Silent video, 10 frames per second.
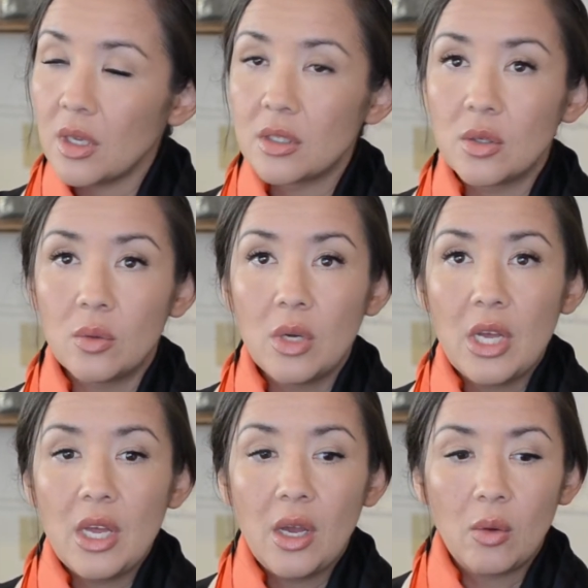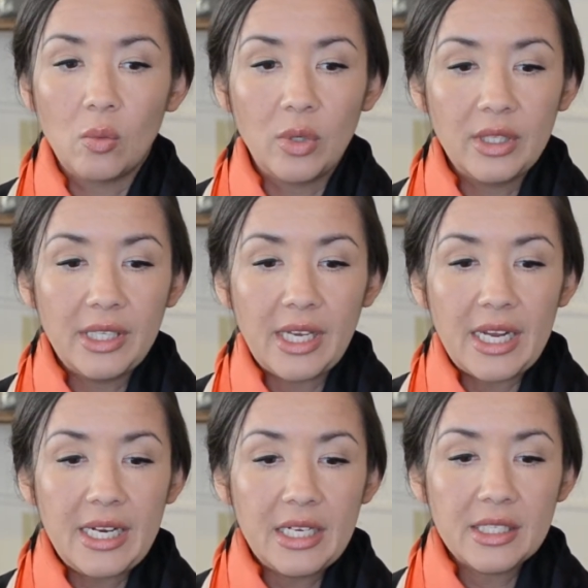So really
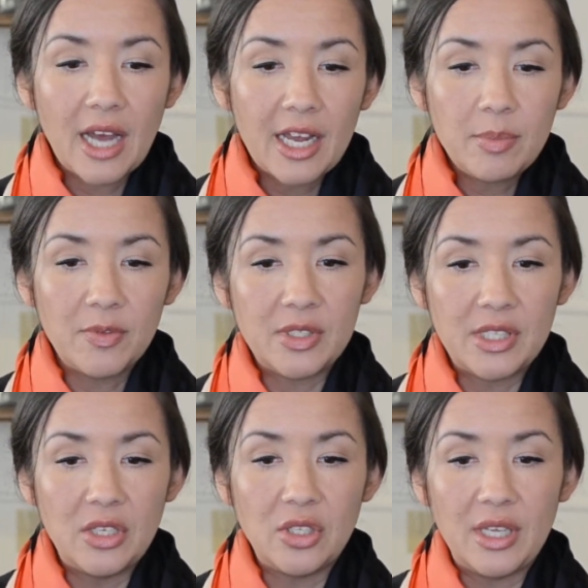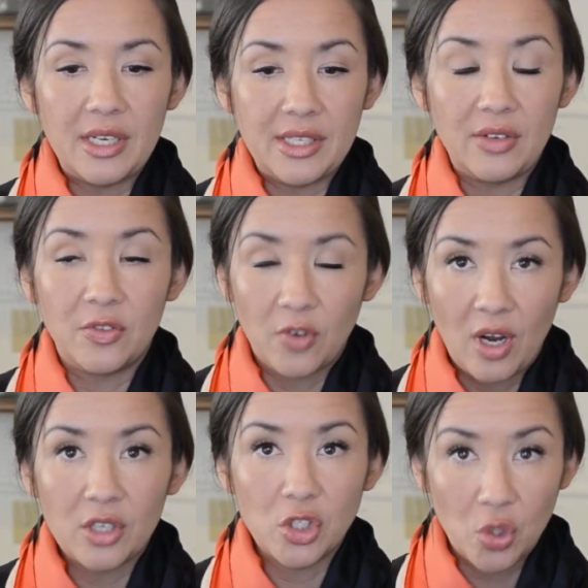any type of decision that is a
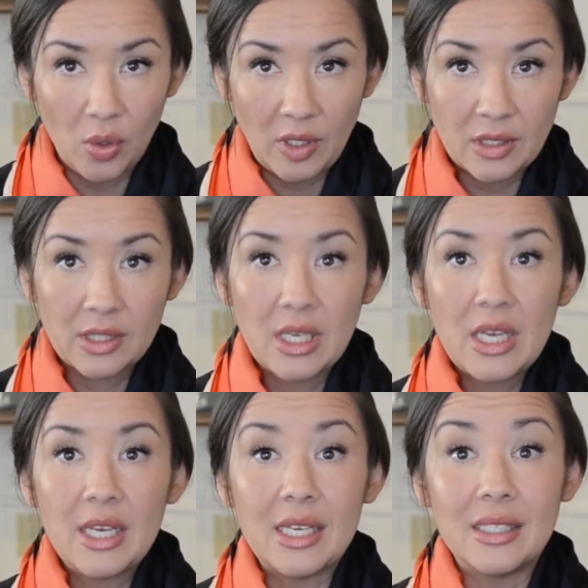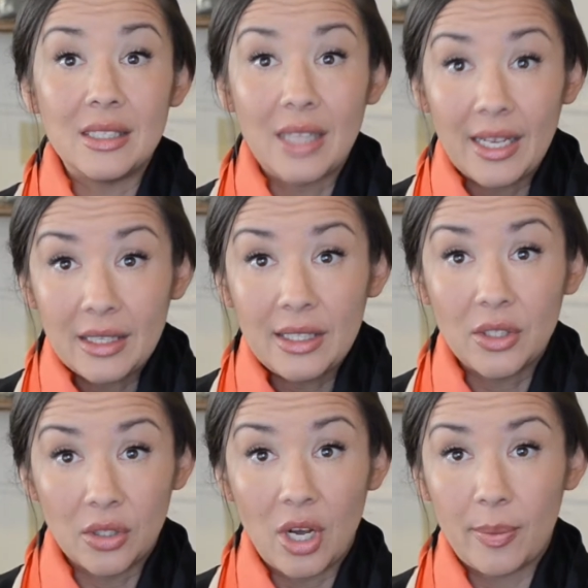fraught choice is likely a
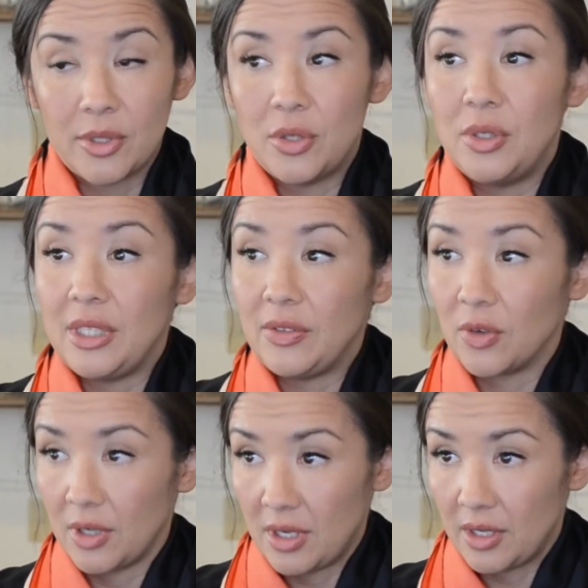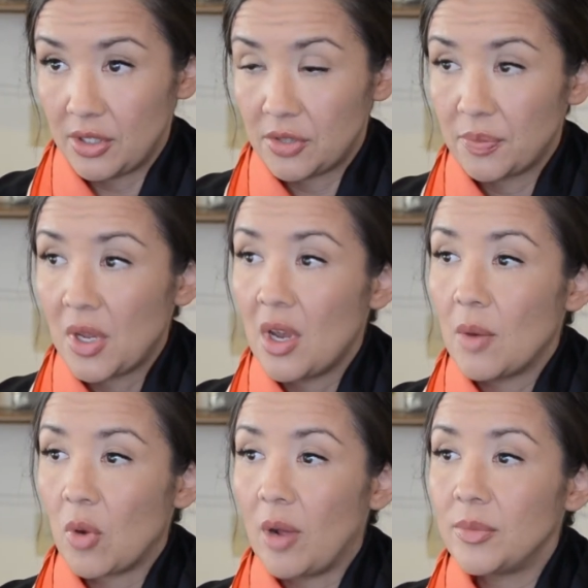good opportunity for a nudge.
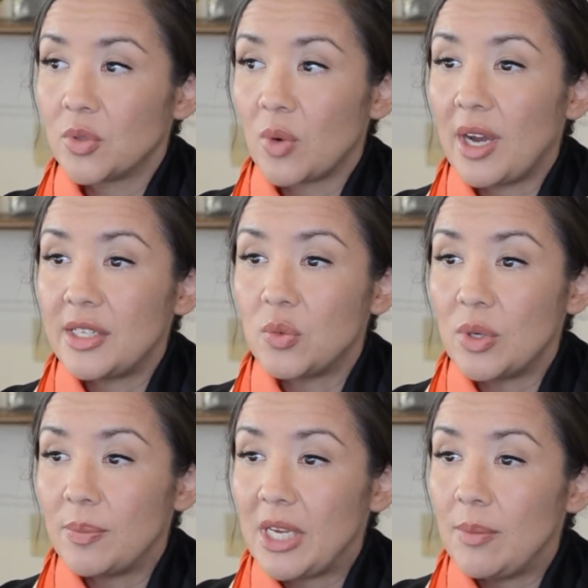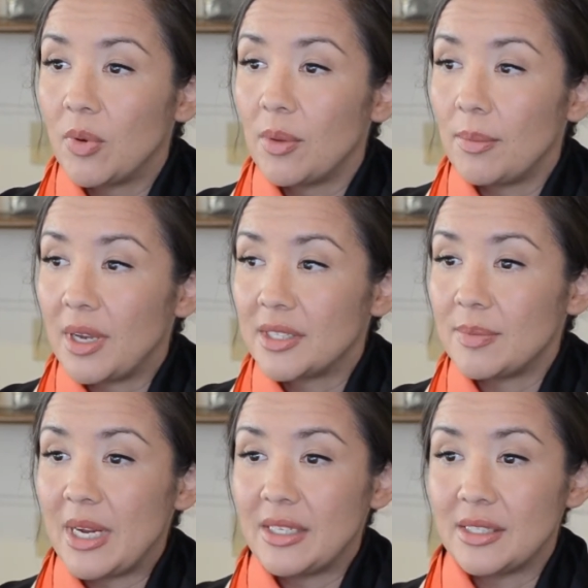Problems arise when people must
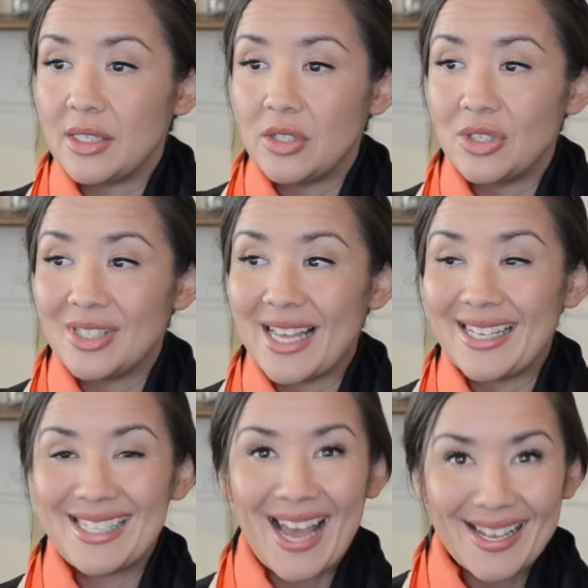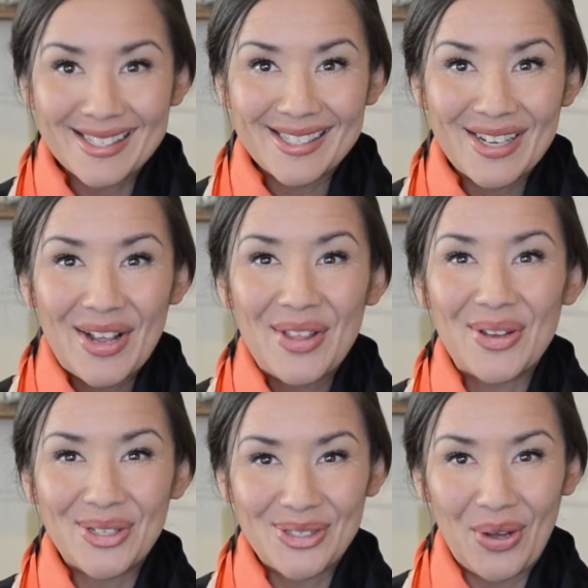make decisions that test
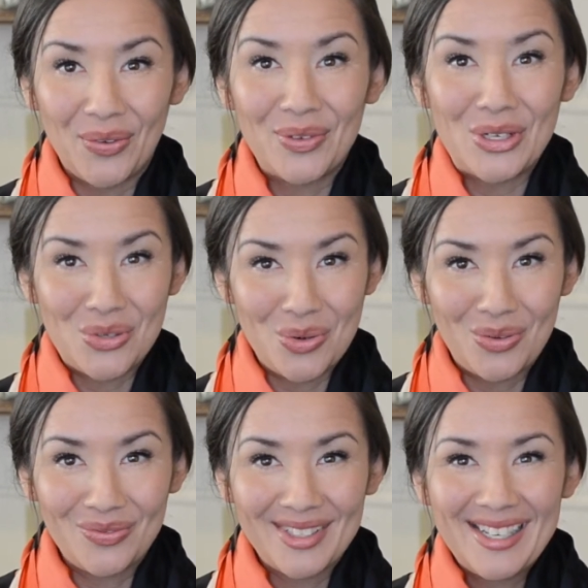their self-control.